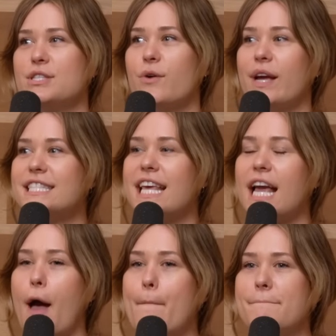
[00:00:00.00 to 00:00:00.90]
So it's
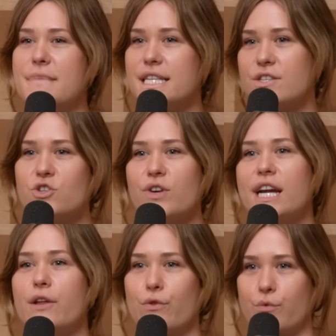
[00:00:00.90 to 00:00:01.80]
like a
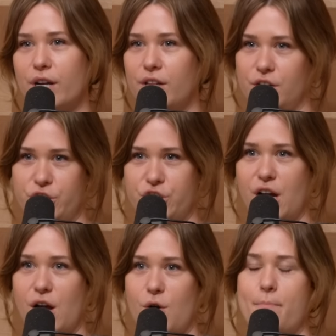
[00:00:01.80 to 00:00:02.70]
mystery thriller
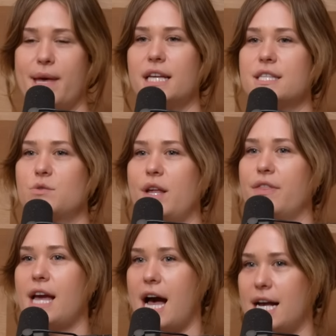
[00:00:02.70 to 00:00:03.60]
show mixed
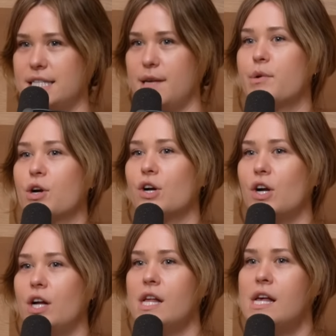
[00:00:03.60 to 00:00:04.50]
with Gossip
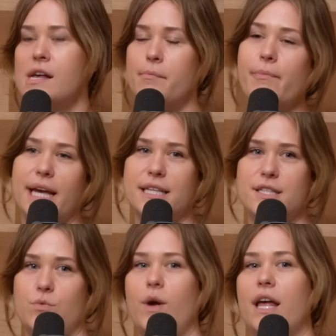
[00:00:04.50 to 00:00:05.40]
Girl,
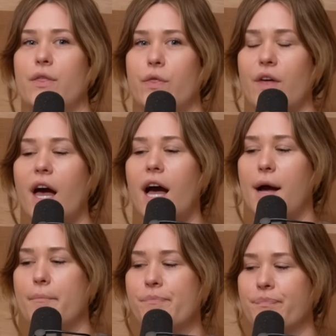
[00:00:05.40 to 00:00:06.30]
mixed with
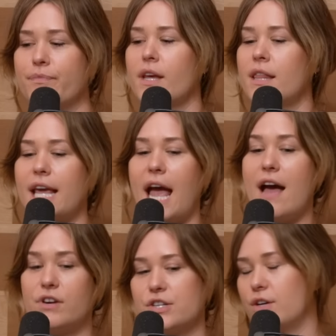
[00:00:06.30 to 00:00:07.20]
like
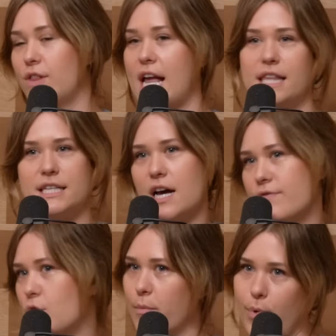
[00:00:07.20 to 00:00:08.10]
ever so lightly
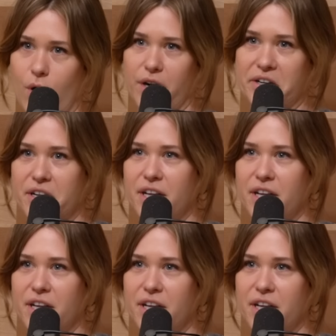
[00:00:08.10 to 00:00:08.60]
softcore porn.